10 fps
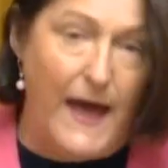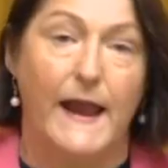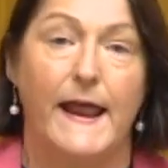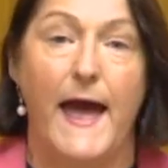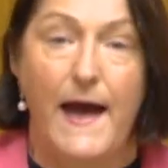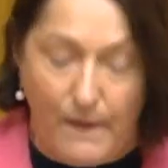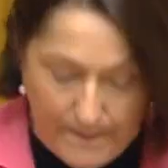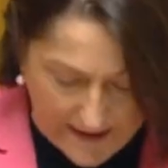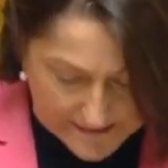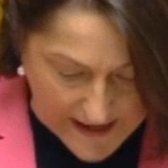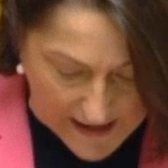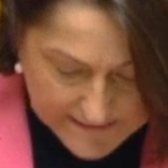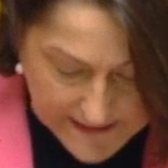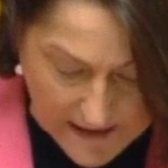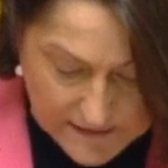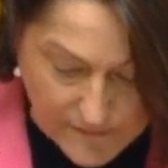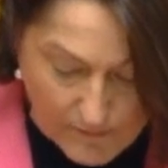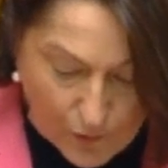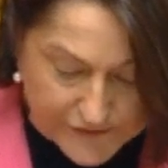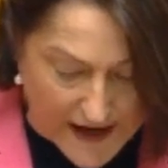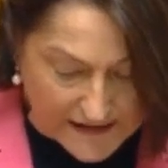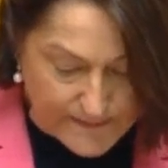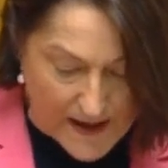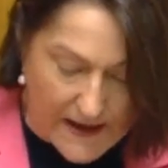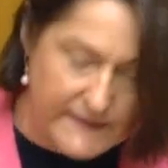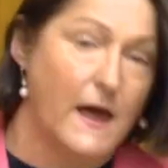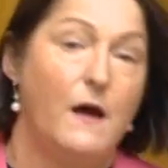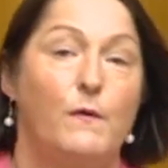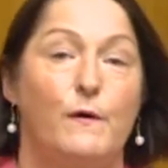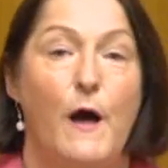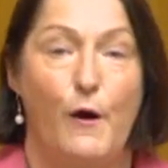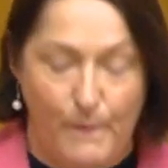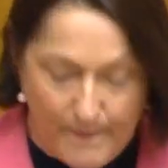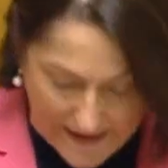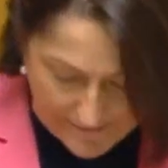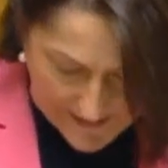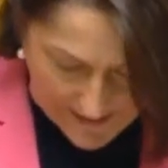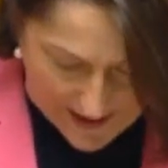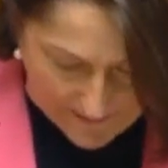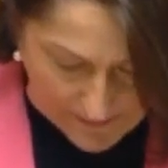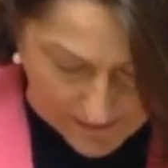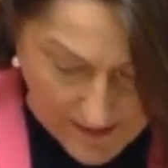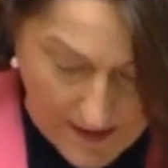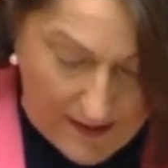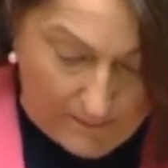and our bigger tax cuts for more taxpayers will help make that happen.